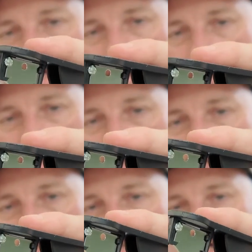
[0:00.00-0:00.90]
anywhere you
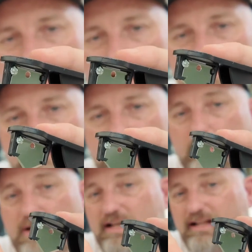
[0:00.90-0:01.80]
need to cut it. Now,
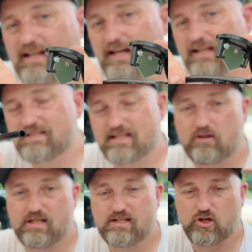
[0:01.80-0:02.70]
I'm not going to cut it because I
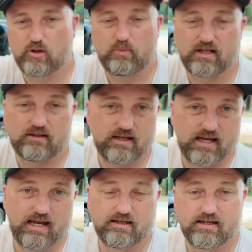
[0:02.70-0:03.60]
don't need to, but
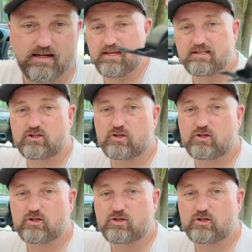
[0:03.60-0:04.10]
hey, these